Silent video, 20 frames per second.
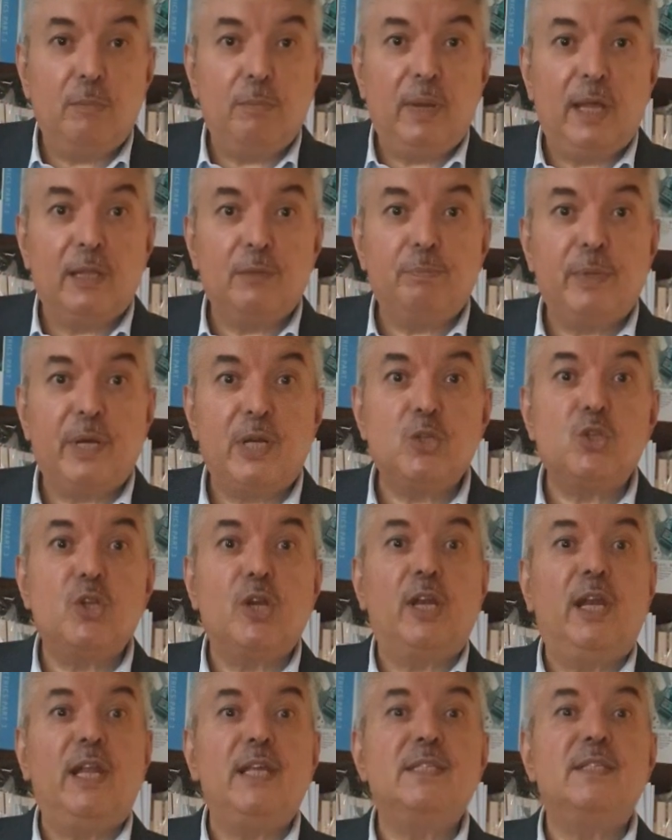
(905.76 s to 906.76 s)
blood
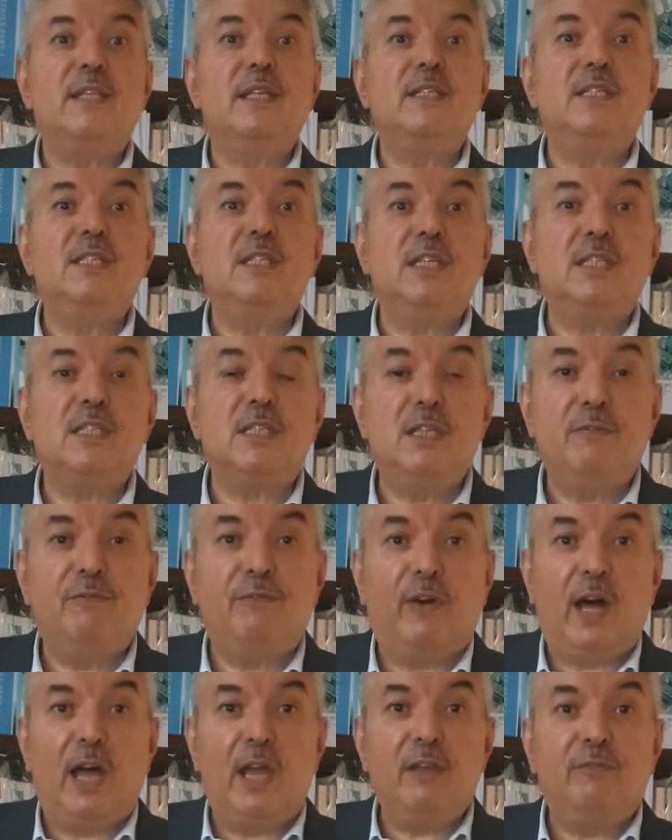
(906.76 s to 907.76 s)
pressure less than
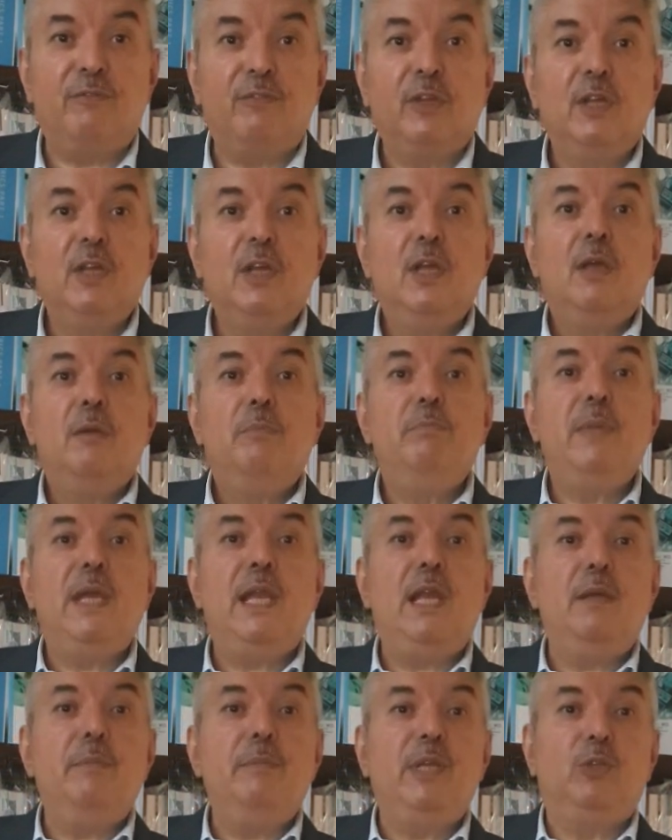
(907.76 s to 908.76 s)
65
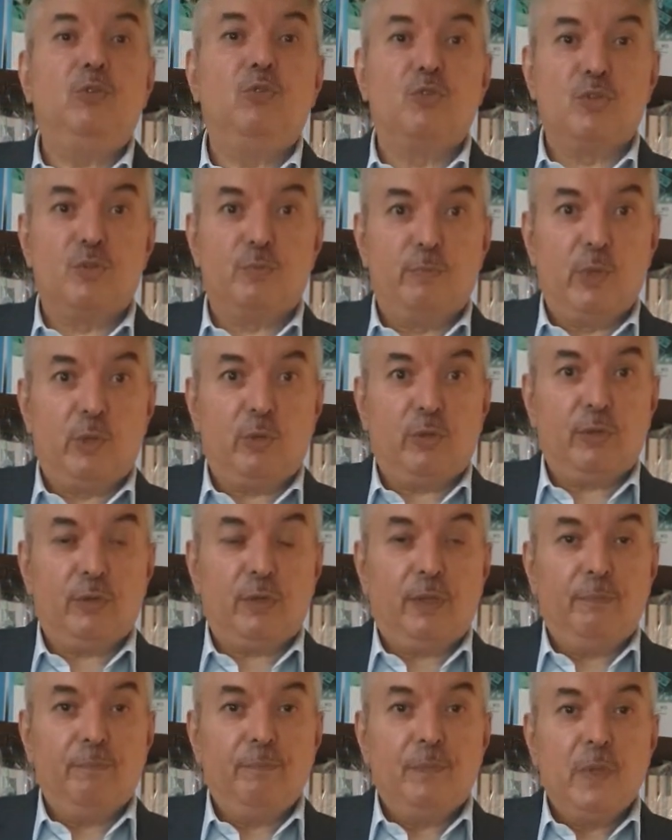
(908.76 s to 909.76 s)
millimeters
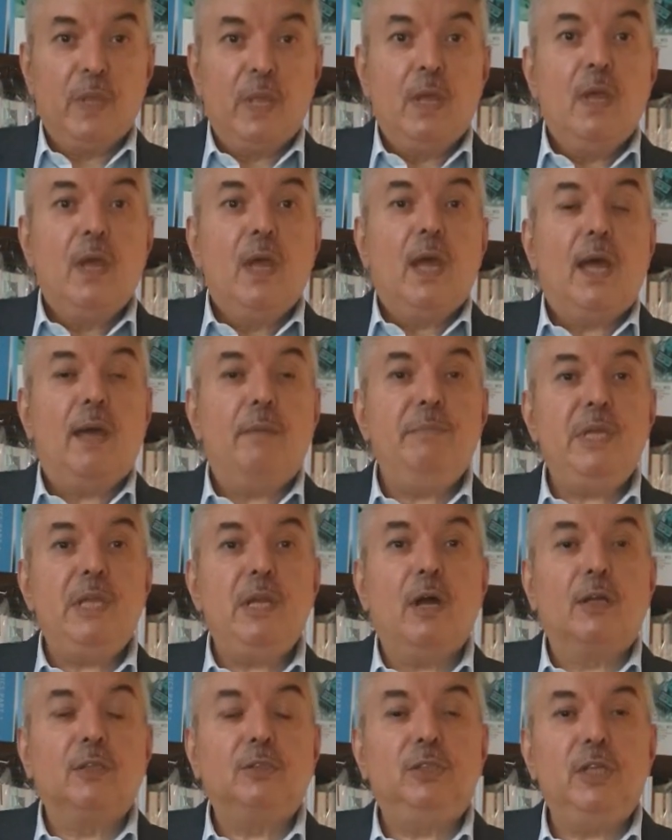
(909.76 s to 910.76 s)
mercury. A
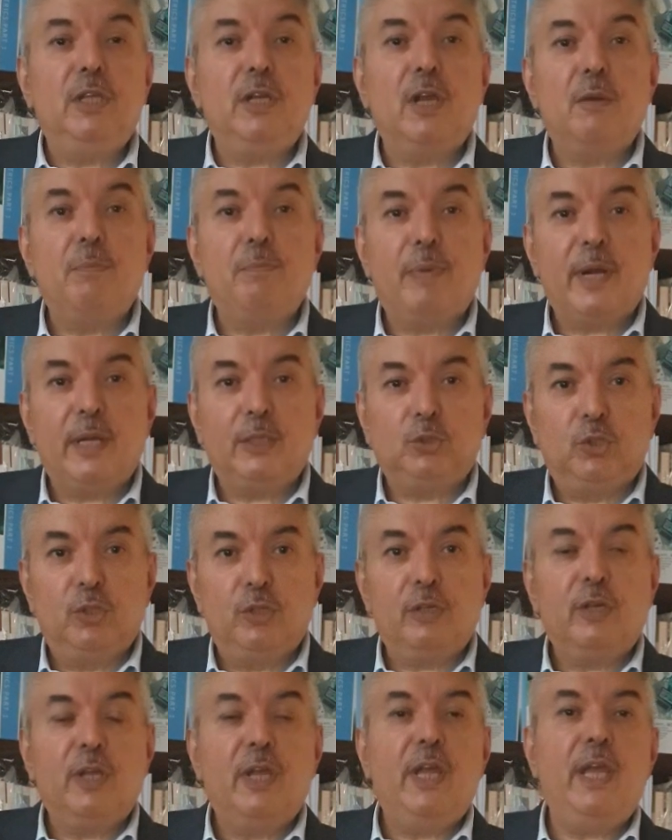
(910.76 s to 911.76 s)
mean arterial
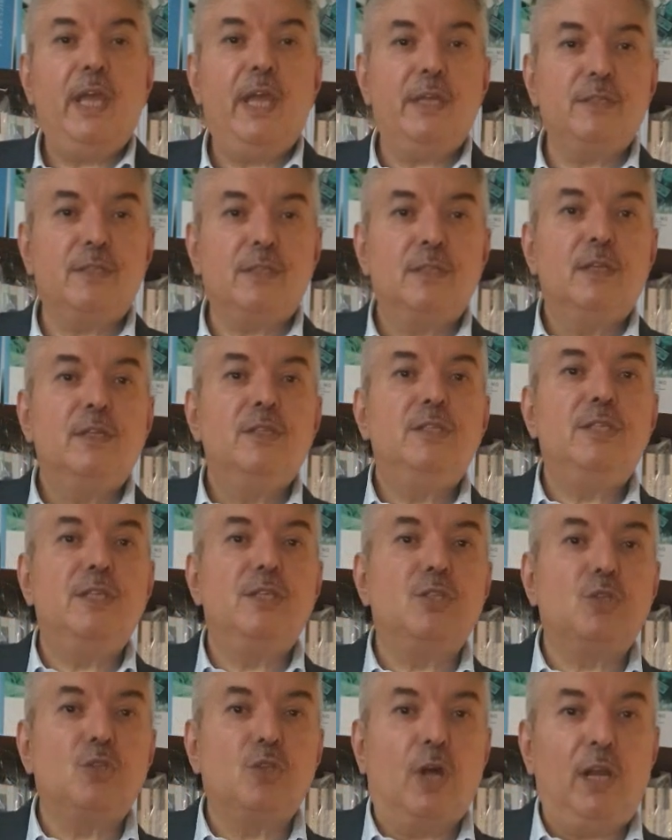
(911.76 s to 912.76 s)
pressure is
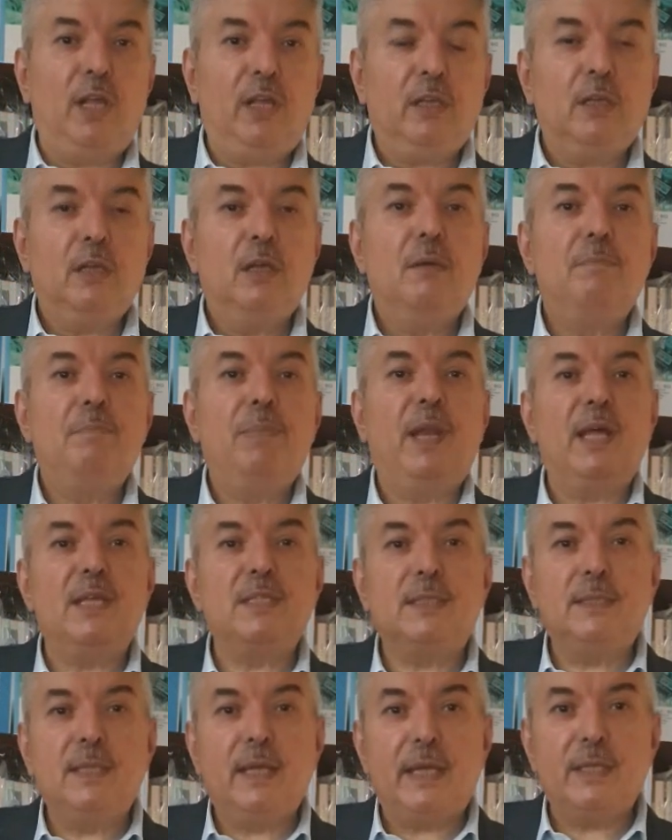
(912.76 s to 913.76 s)
systolic
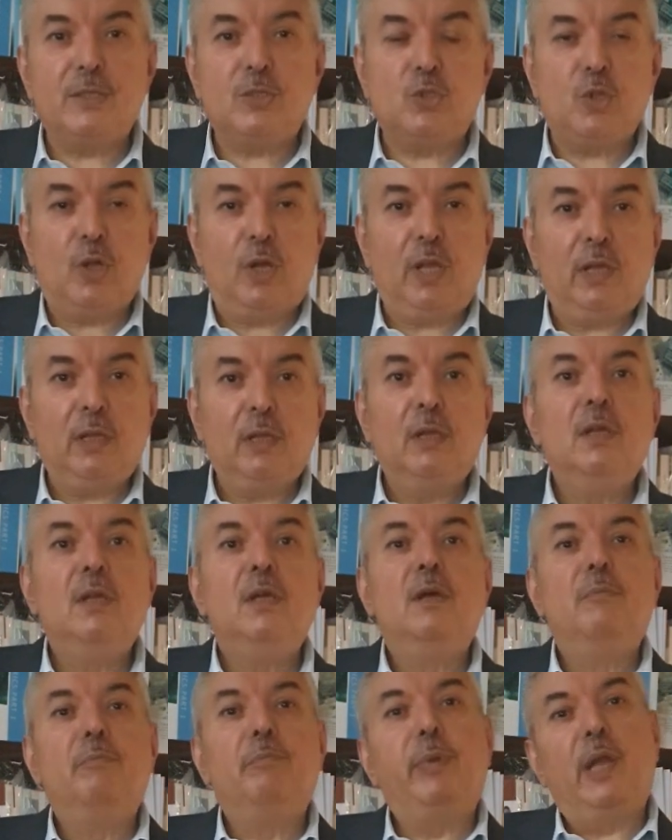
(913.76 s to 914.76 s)
plus
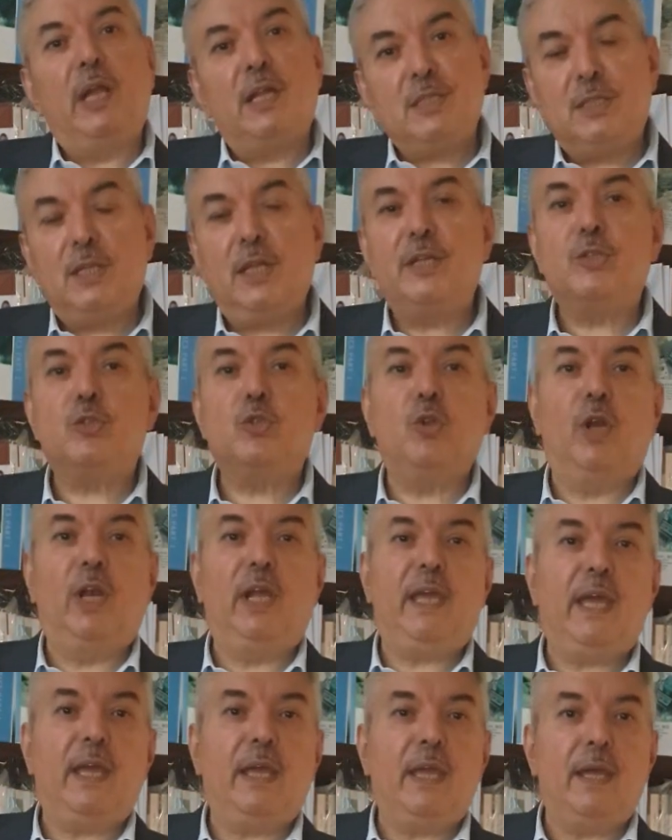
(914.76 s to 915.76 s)

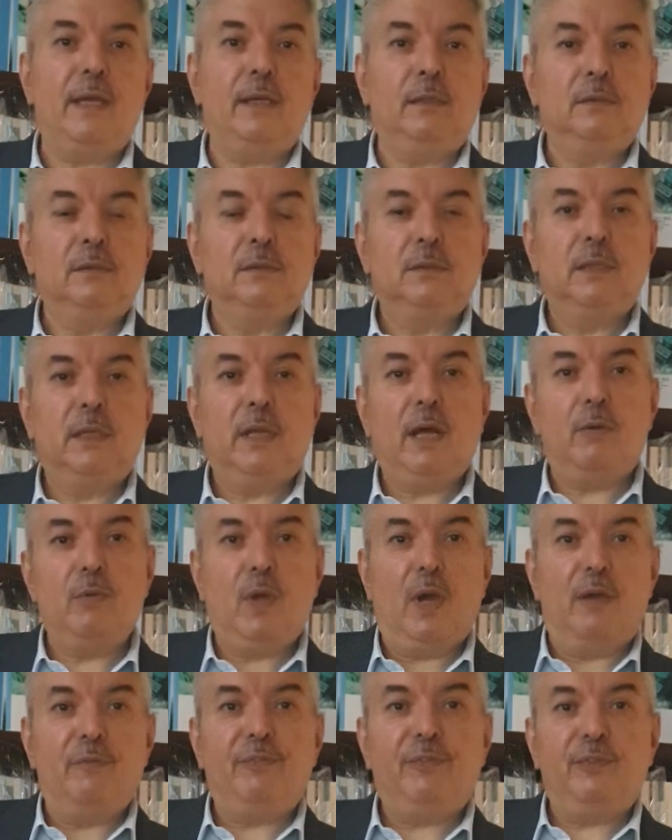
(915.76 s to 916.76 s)
diastolic again. Now
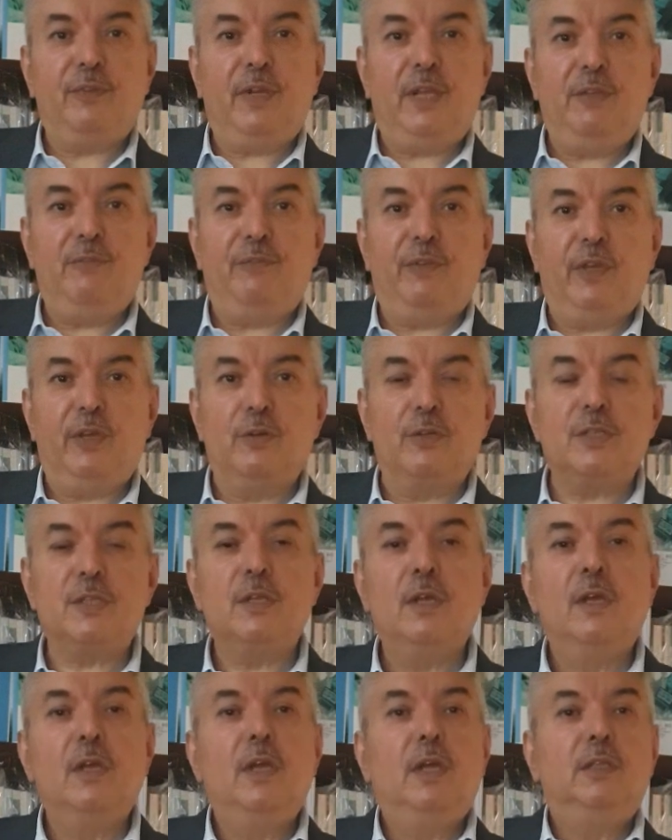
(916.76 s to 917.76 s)
you have three
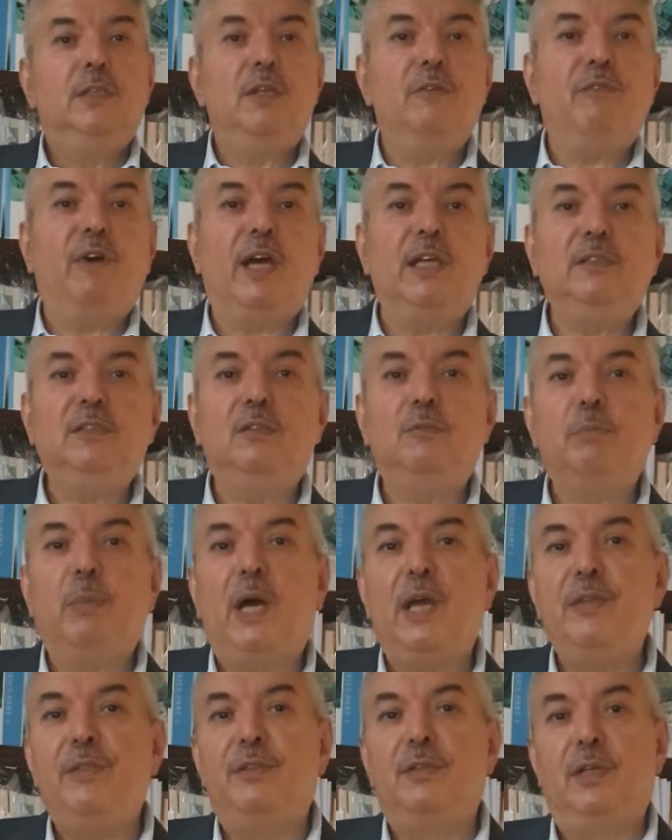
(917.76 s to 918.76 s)
figures divided
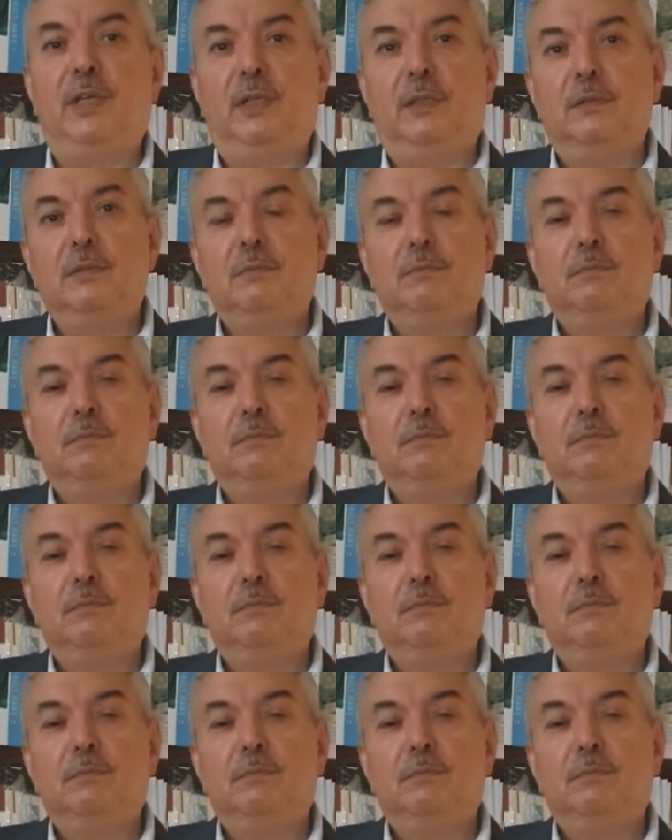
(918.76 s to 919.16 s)
by 3.